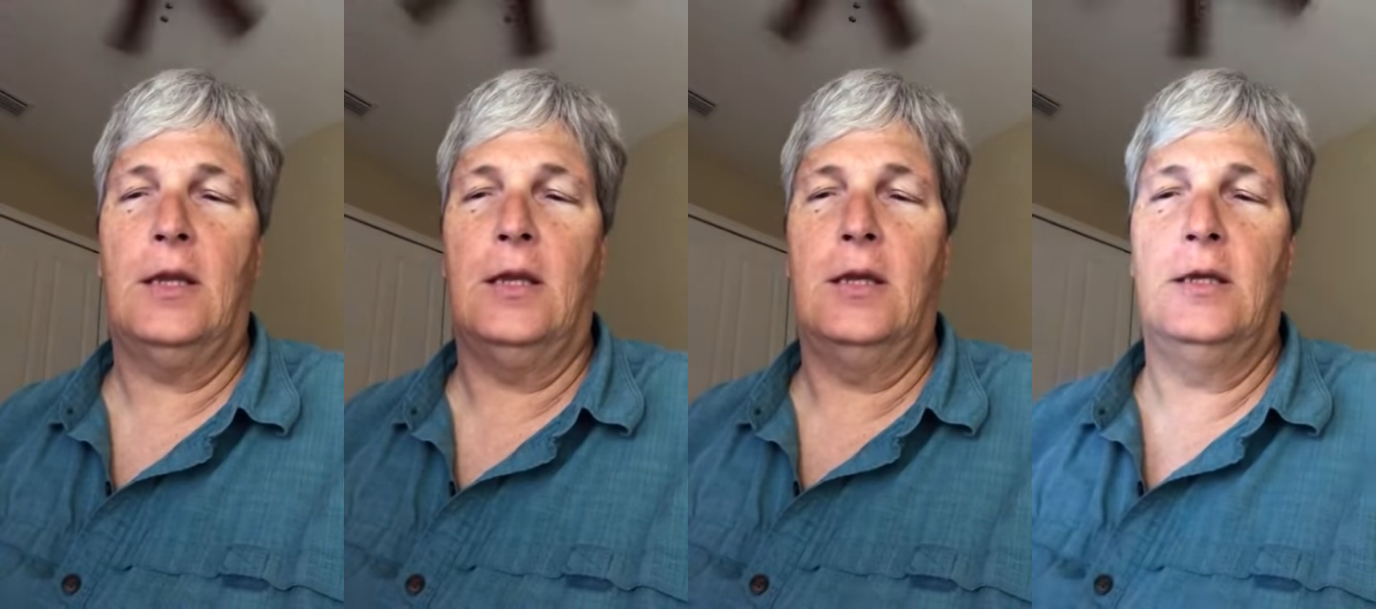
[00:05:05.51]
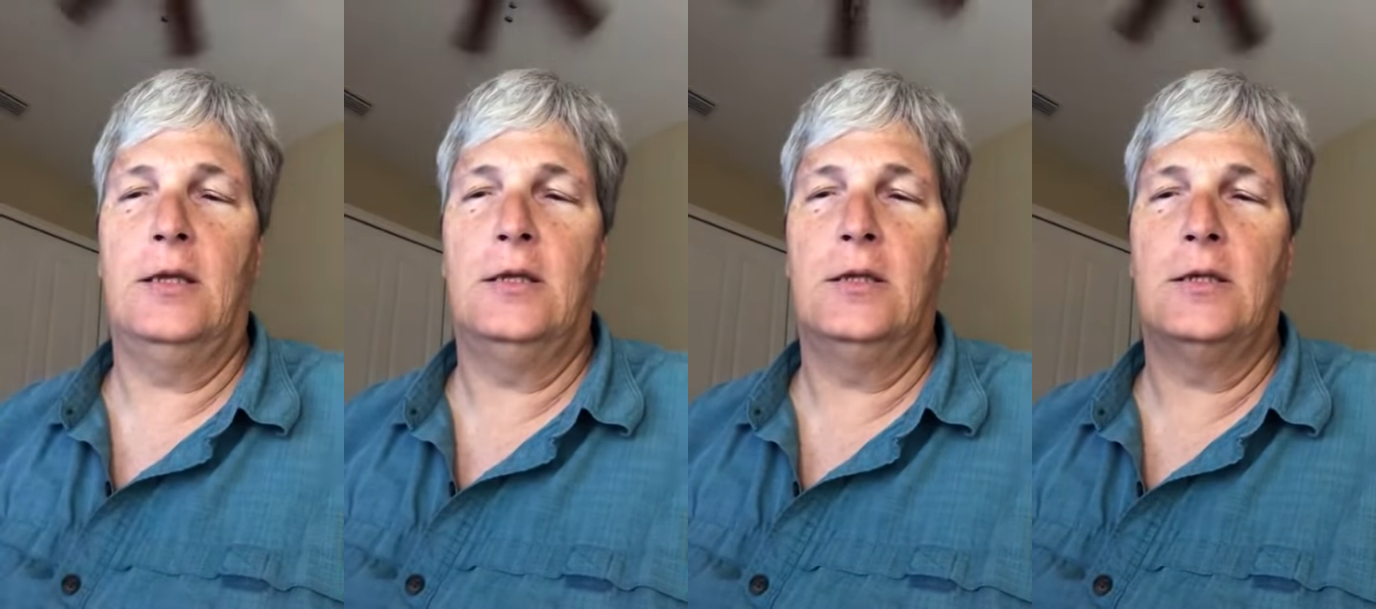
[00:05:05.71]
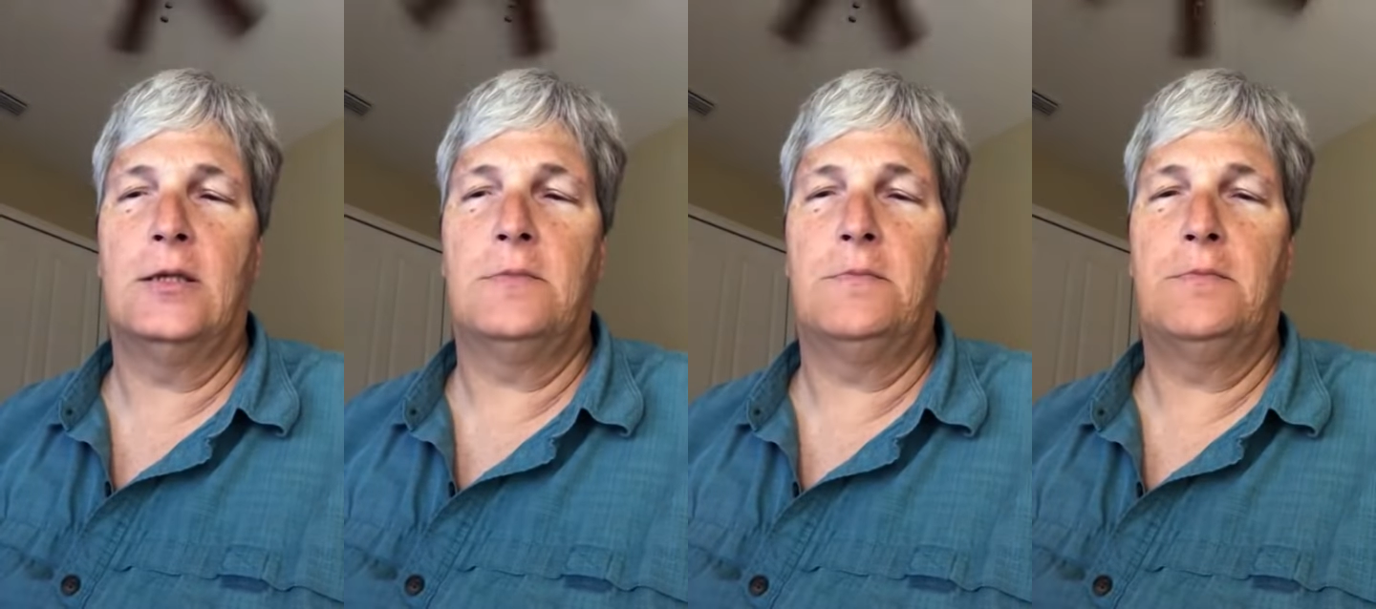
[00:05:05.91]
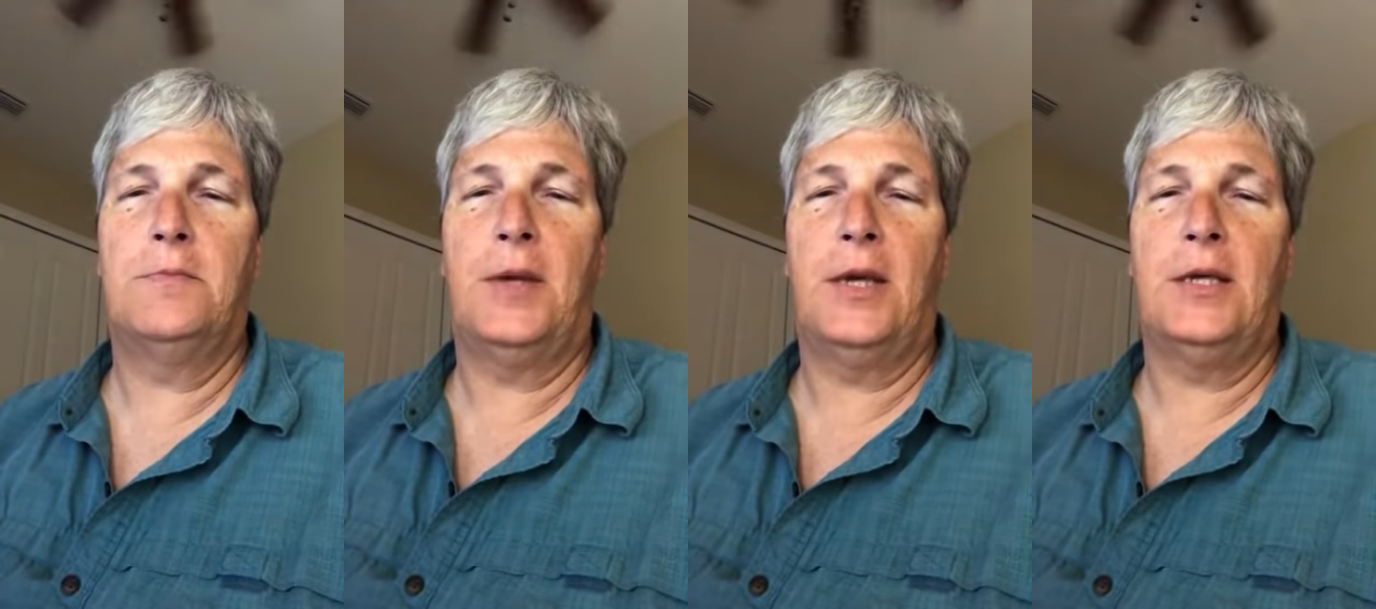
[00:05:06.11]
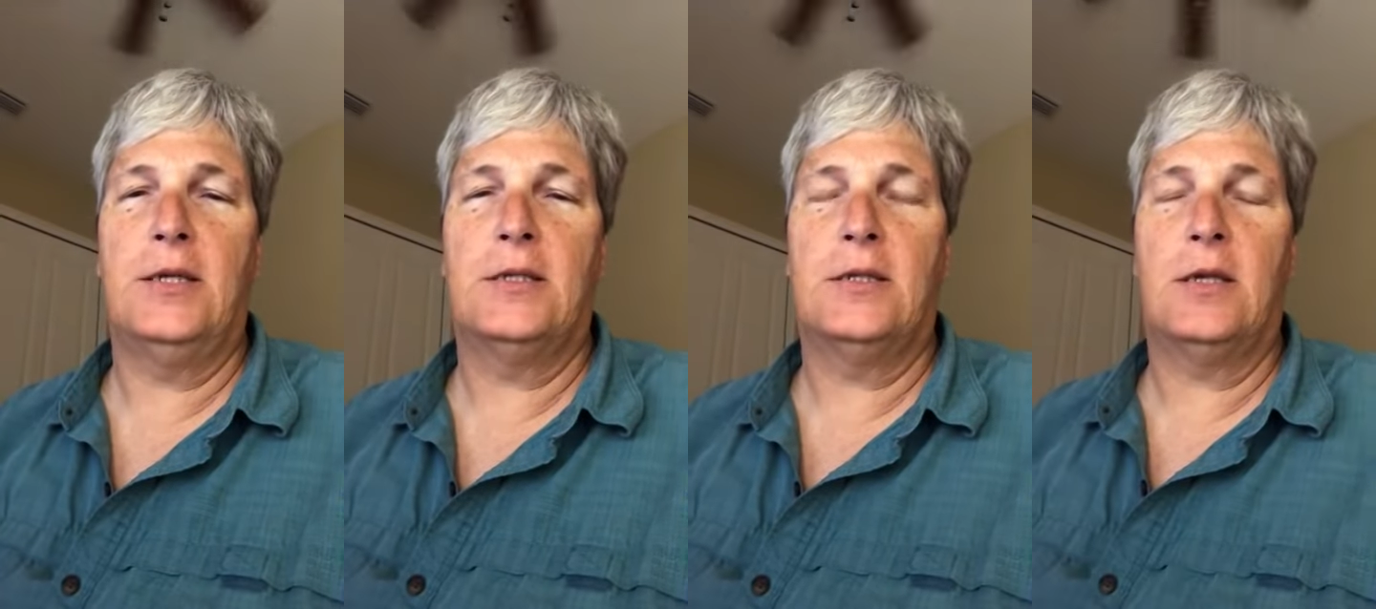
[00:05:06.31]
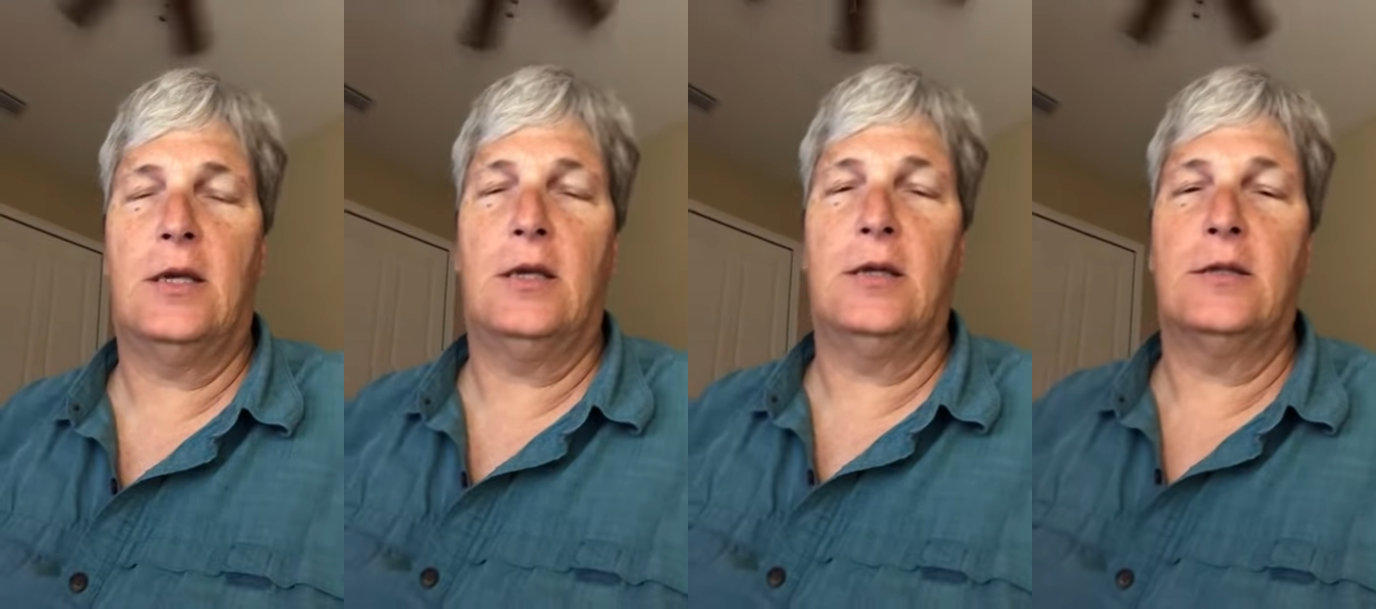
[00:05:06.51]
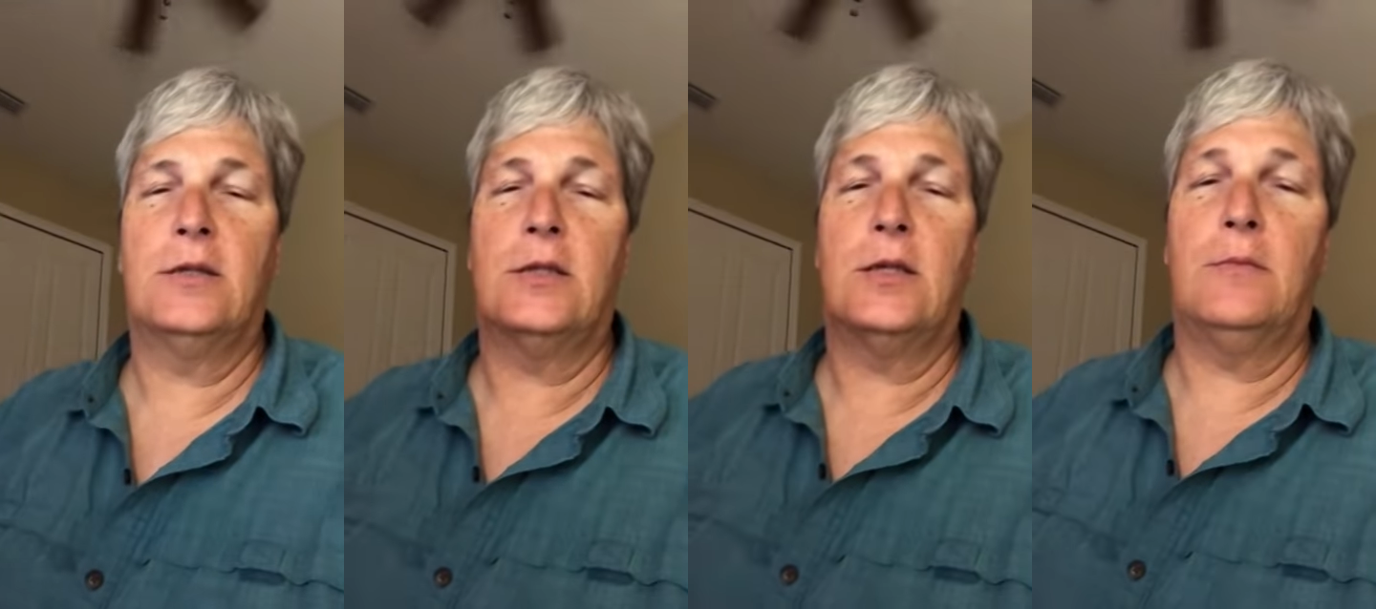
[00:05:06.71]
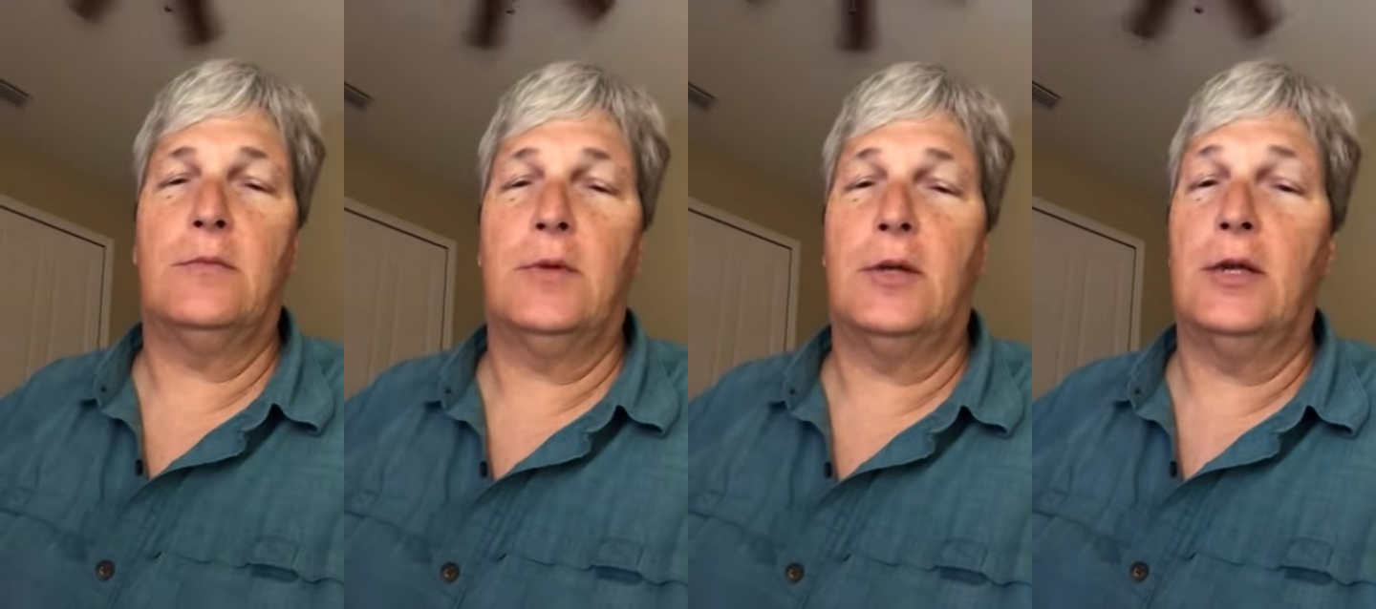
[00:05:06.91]
is based on
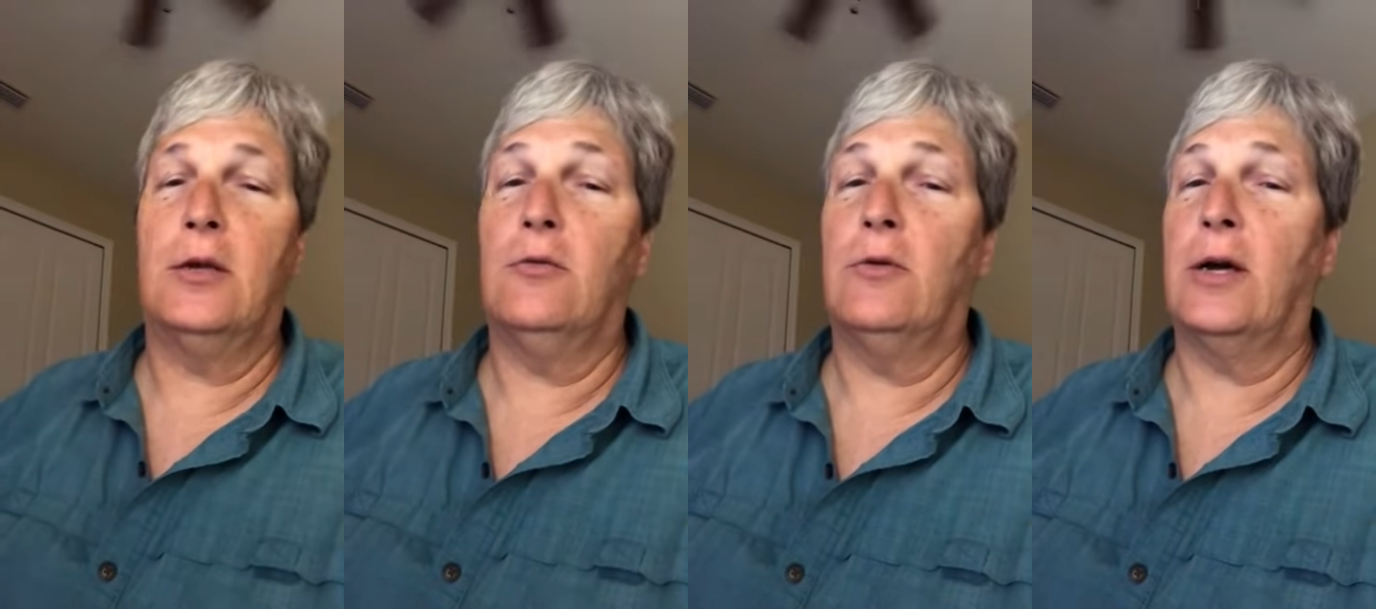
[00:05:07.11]
somebody